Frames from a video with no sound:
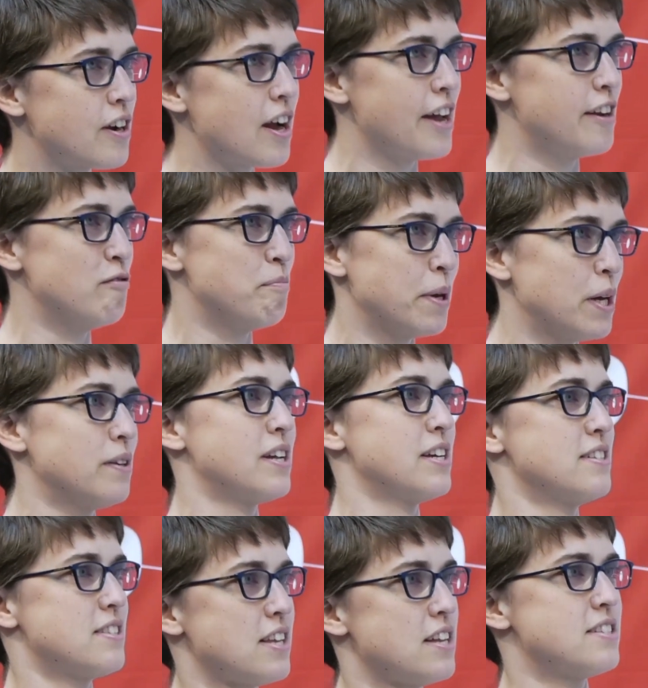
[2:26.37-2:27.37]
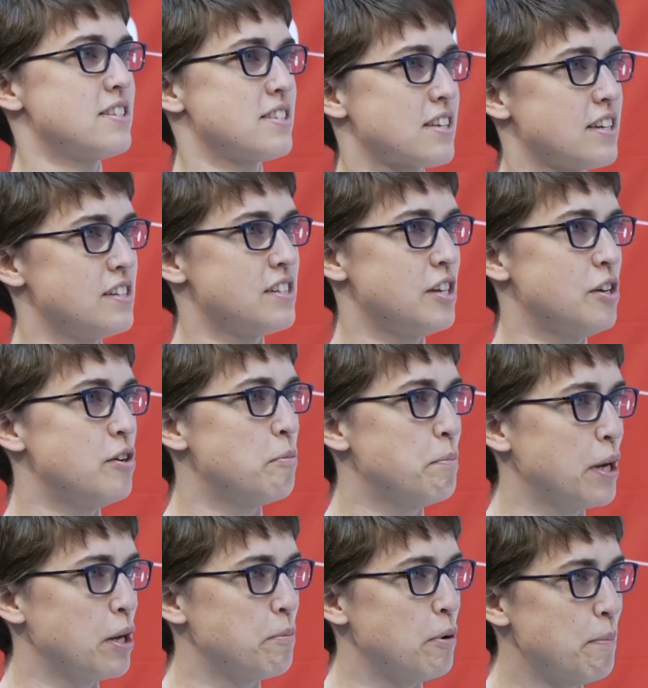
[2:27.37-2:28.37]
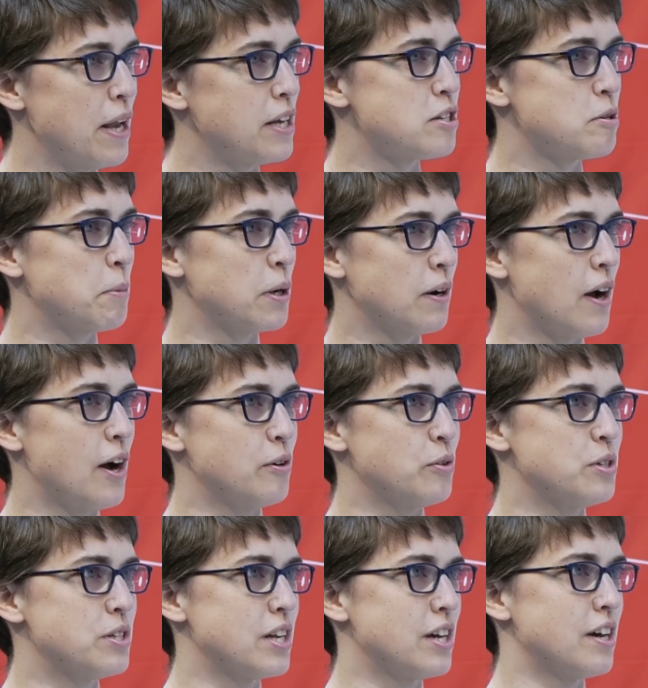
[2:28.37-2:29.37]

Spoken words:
kind of build consensus, continue to build momentum around